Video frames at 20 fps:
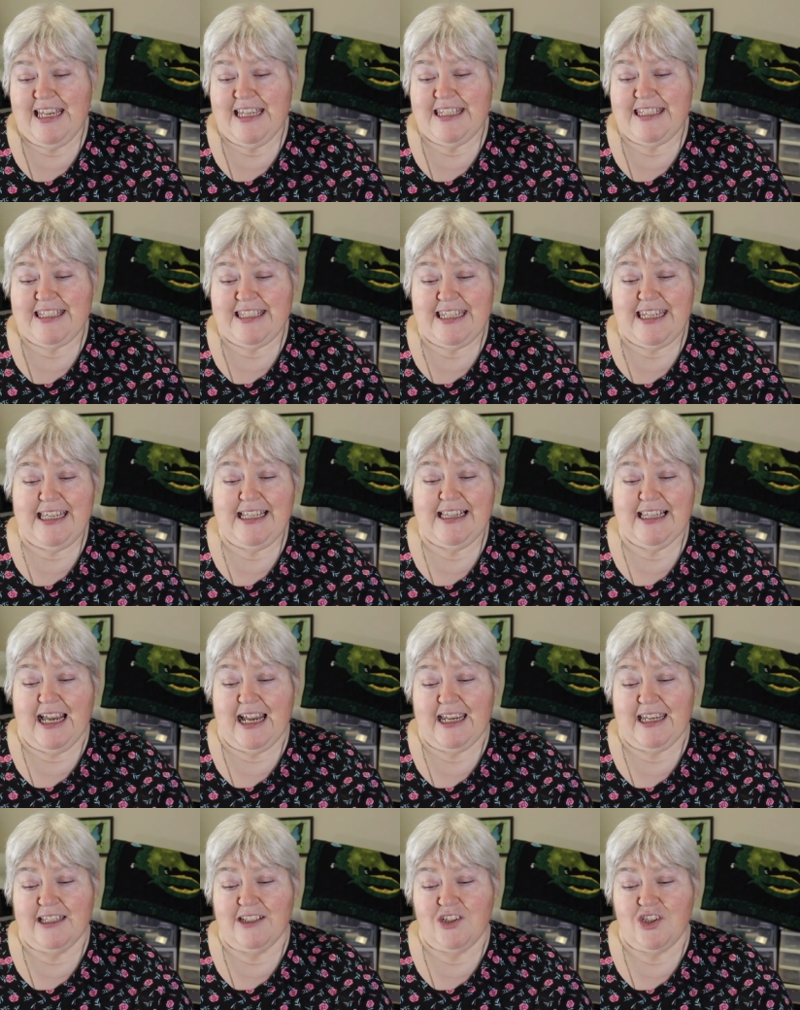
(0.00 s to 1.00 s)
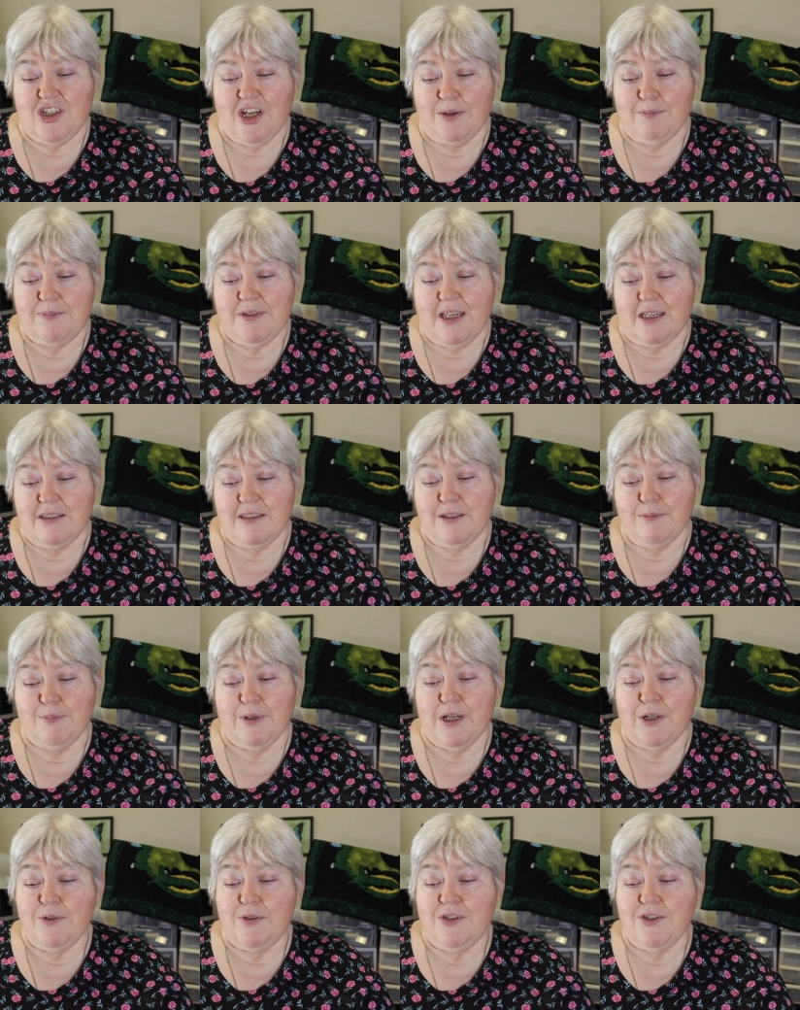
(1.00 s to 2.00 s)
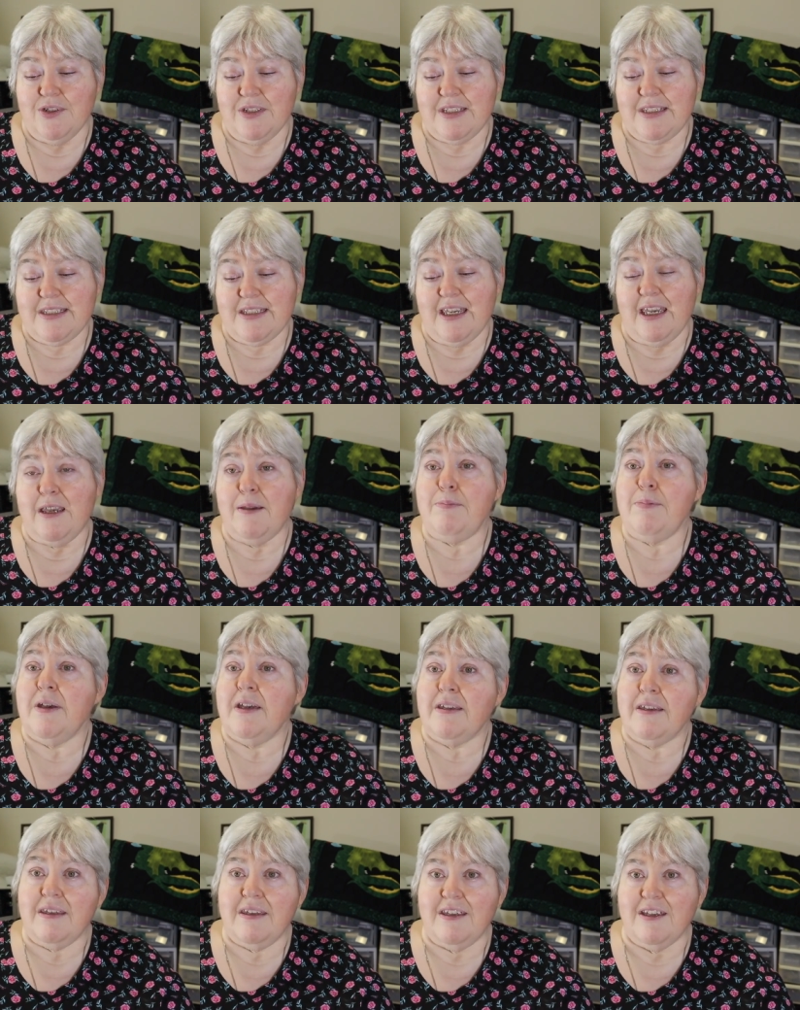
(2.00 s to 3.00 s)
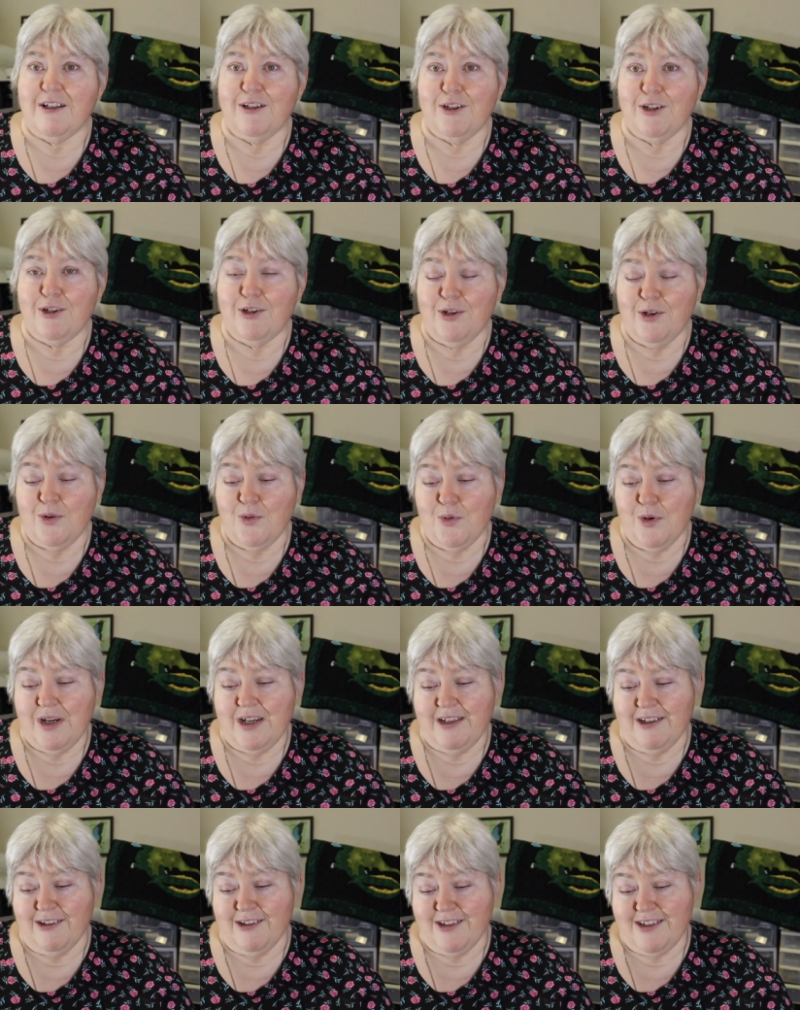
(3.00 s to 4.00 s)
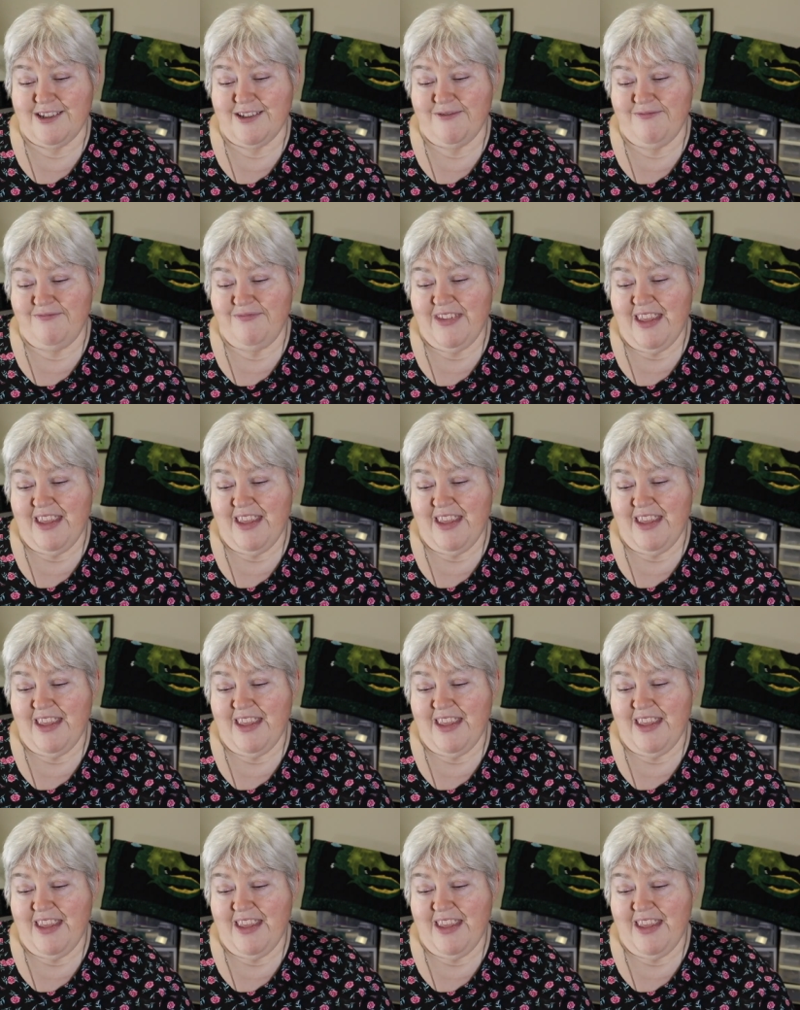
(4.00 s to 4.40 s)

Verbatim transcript: Sea lion jumps onto boat to escape killer whales.